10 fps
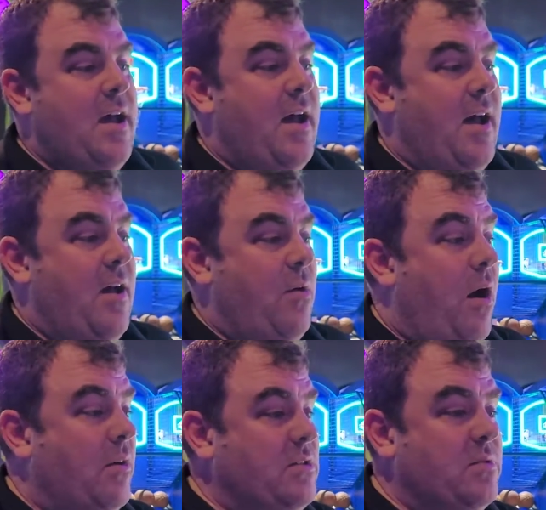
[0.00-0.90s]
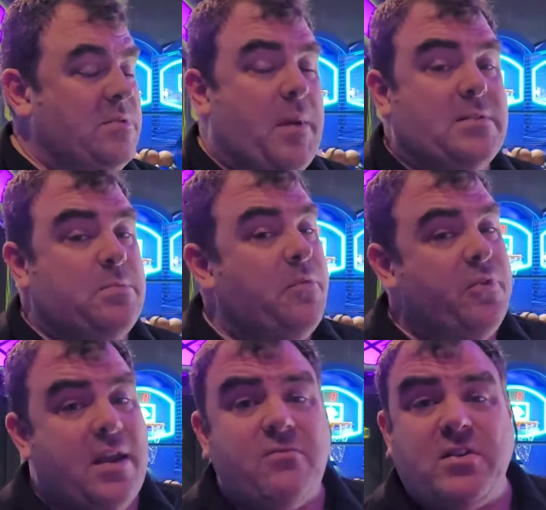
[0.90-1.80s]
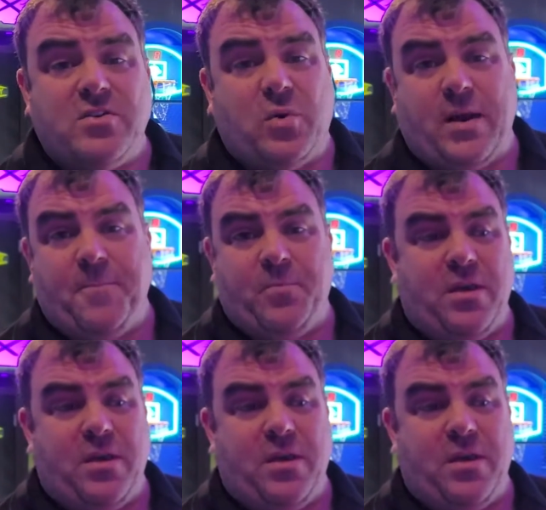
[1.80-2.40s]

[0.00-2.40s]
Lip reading: also responsible for inventory.